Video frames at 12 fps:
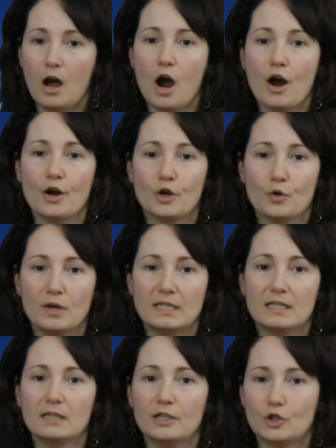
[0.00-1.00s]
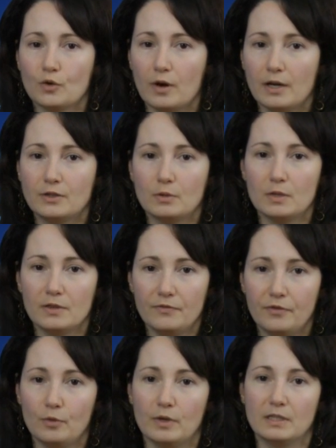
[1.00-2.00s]
are increasingly trying to
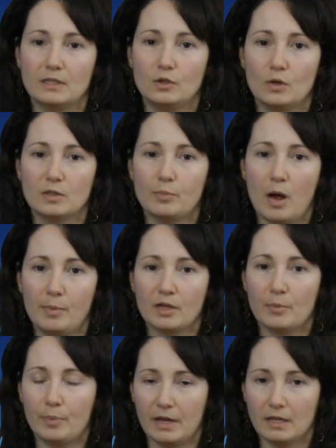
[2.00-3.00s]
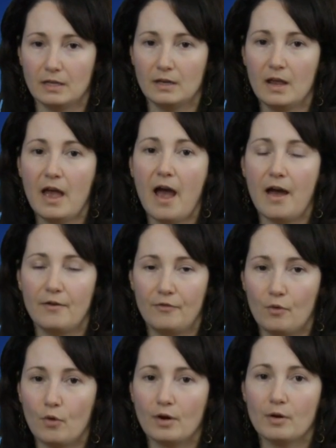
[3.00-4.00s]
influence U.S. public opinion and
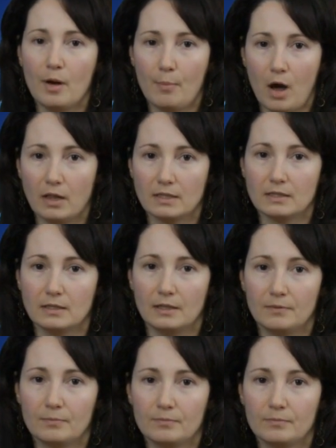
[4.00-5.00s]
foreign policy.